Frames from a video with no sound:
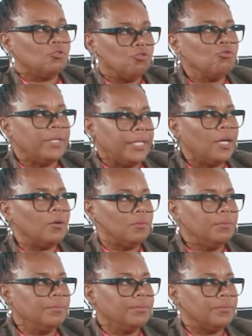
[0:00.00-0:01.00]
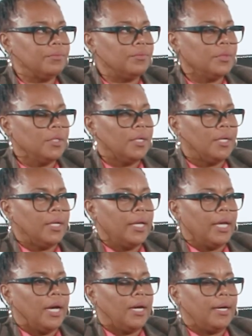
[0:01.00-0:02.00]
truly know
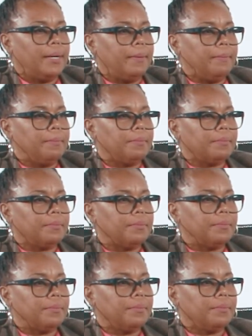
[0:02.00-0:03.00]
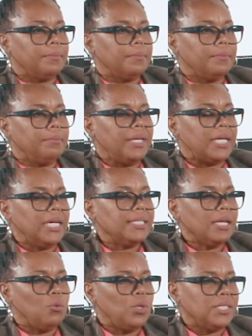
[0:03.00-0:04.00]
um,
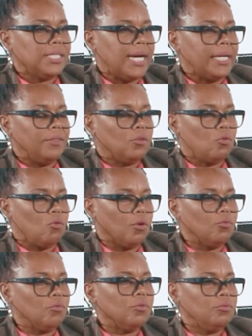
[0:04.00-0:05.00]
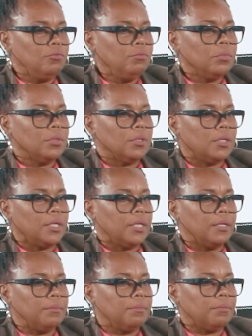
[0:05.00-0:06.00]
because i was not in the courtroom
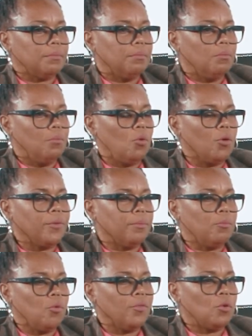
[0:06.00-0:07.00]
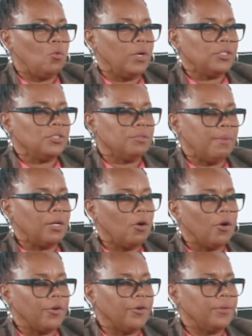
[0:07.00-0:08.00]
um, more more the questions my
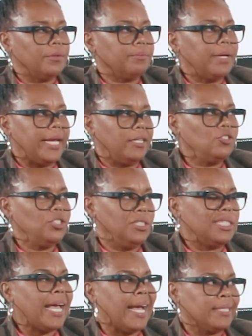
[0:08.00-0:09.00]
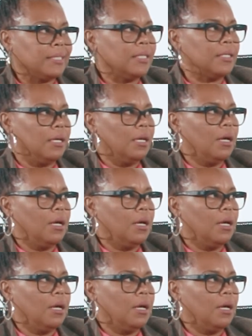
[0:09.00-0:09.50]
daughter paige she's asking